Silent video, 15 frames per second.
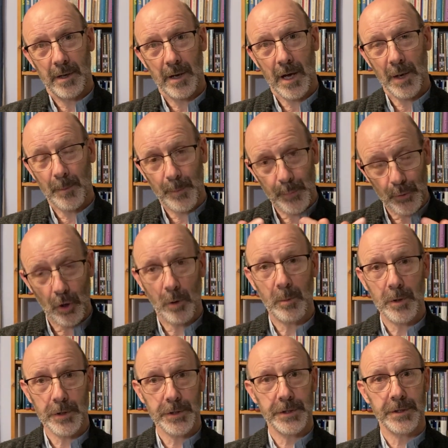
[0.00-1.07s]
and
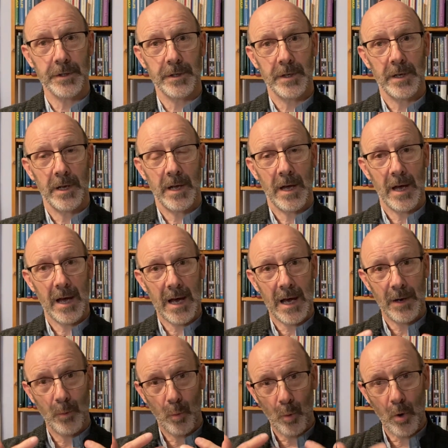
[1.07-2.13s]
promised,
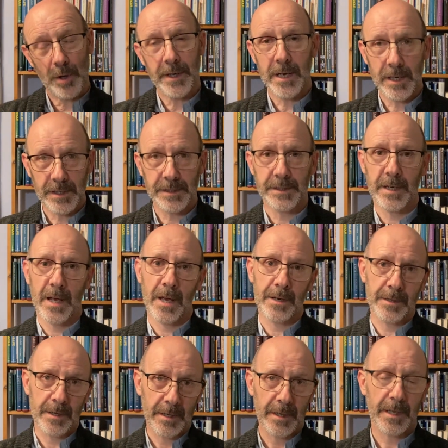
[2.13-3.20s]
and what He said
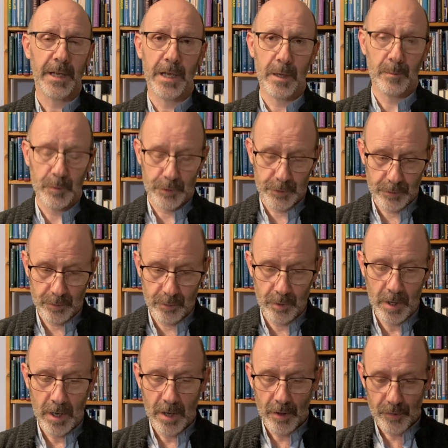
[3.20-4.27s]
came true.
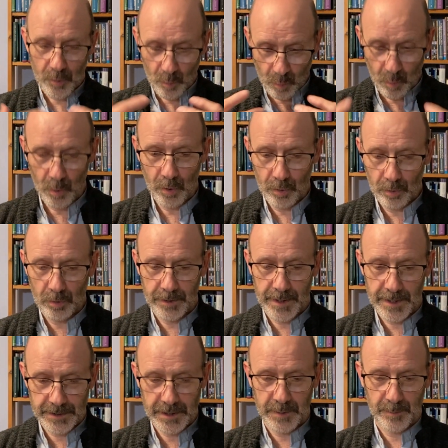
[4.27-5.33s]
The world
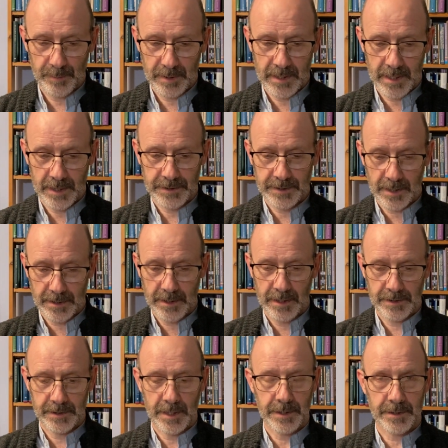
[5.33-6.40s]
is in place and it
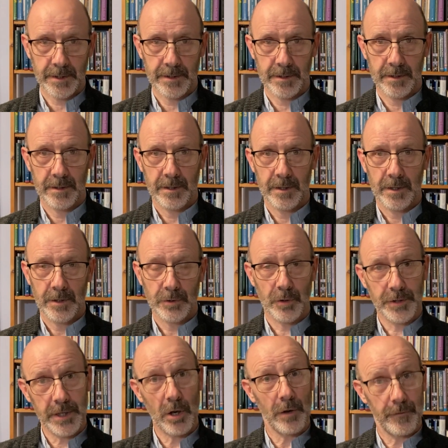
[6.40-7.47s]
existed. So you
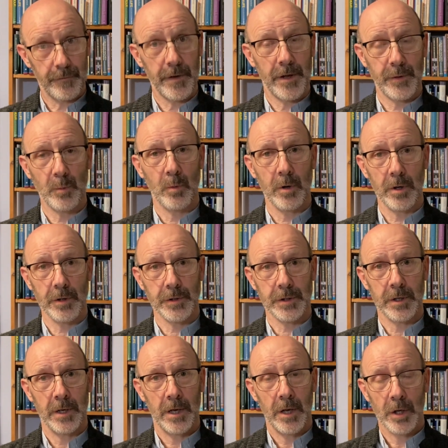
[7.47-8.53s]
see how faith works?
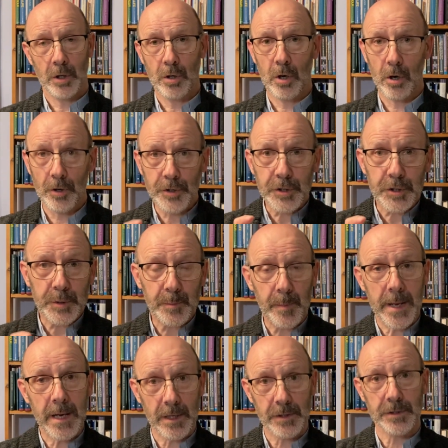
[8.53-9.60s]
God
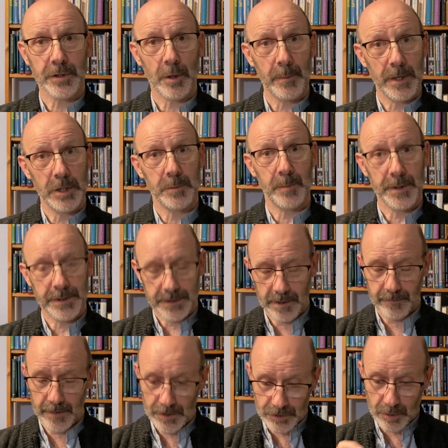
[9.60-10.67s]
speaks something
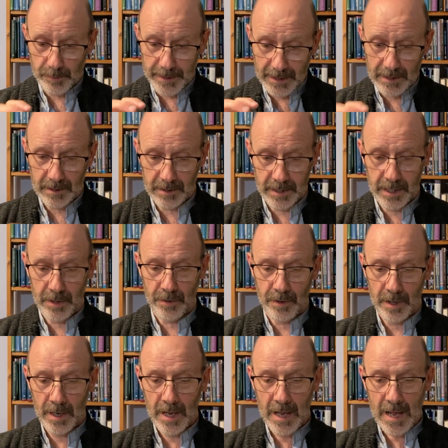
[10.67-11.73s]
specific, something clear,
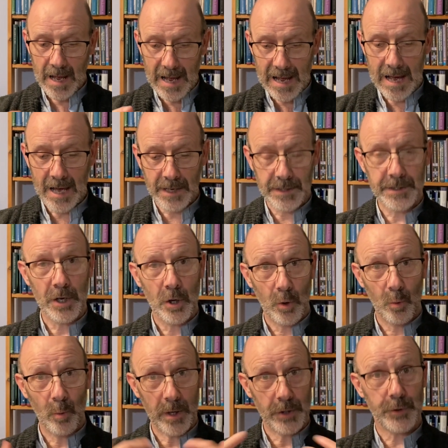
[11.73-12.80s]
and
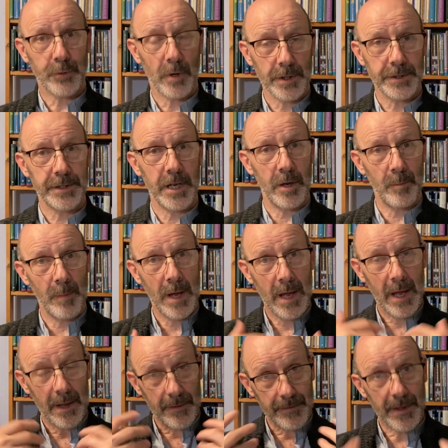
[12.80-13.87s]
we trust Him
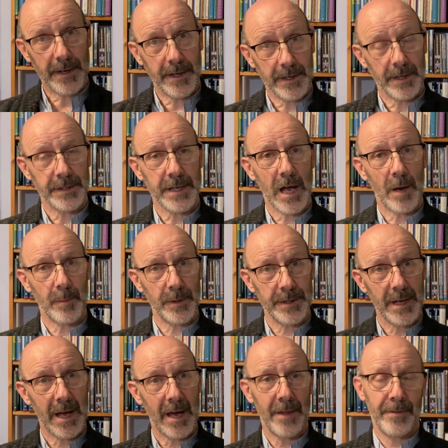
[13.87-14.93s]
that it has happened,
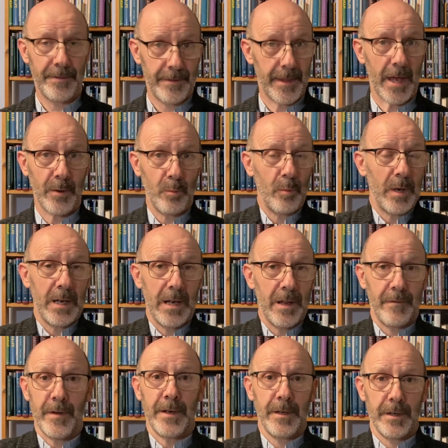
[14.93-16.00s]
and then we
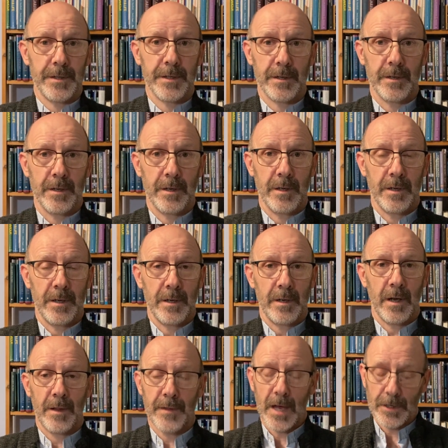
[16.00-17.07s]
live in it.
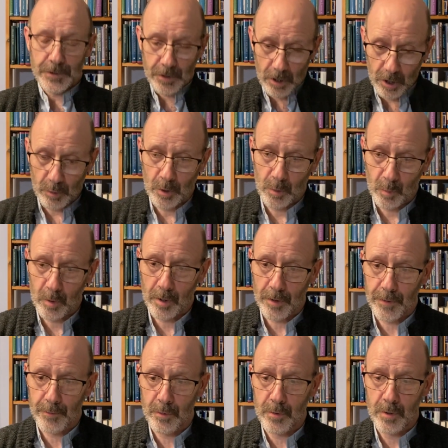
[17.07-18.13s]
And that's how it will work
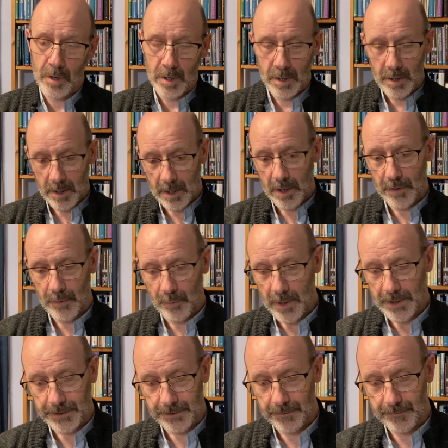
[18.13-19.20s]
through uh, the
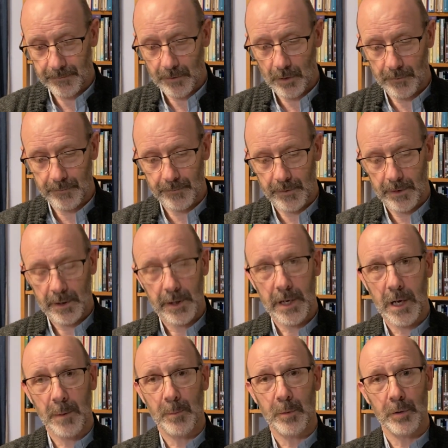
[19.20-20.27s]
rest of, of
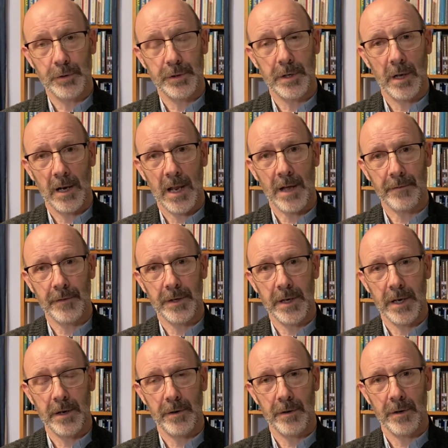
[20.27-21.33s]
Hebrews 11
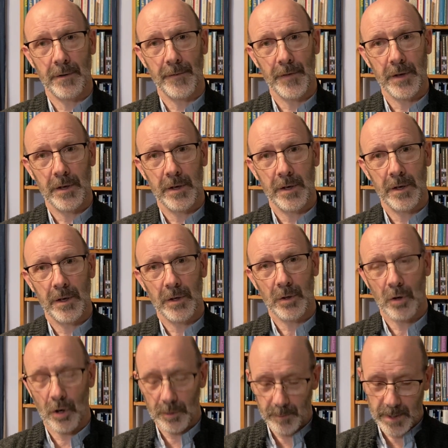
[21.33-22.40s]
here.
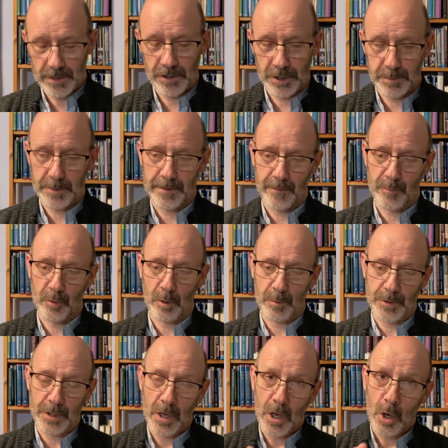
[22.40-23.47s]
God makes a specific
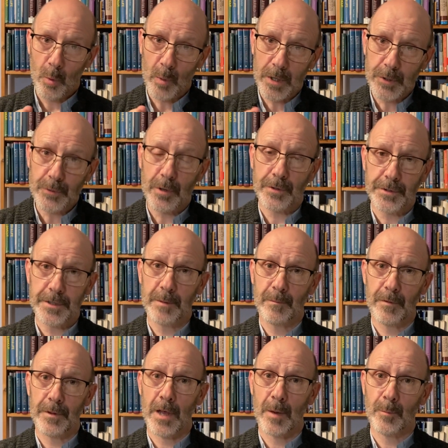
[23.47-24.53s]
promise. We trust Him
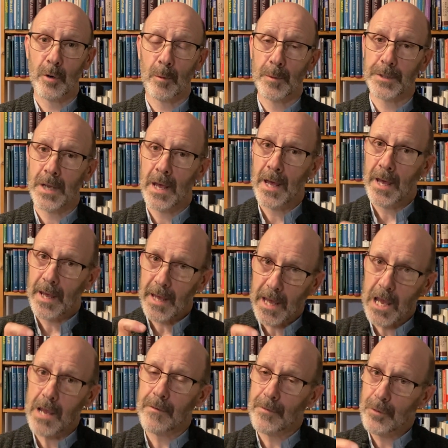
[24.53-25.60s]
for that promise,
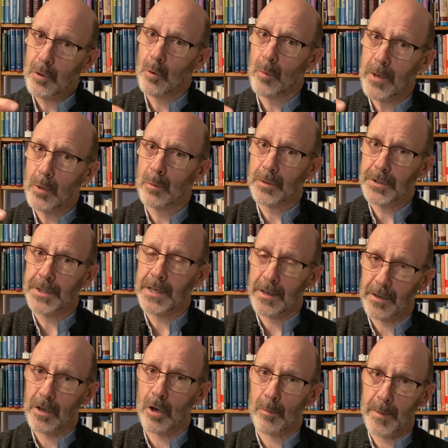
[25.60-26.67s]
even though we don't see it
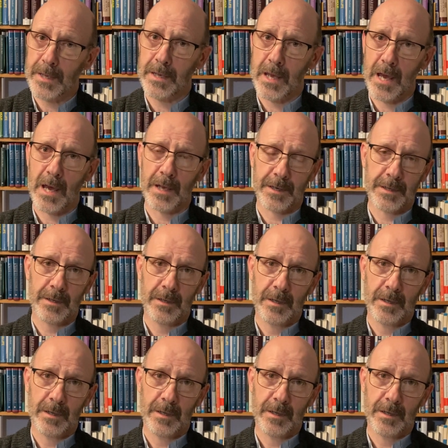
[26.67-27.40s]
coming yet.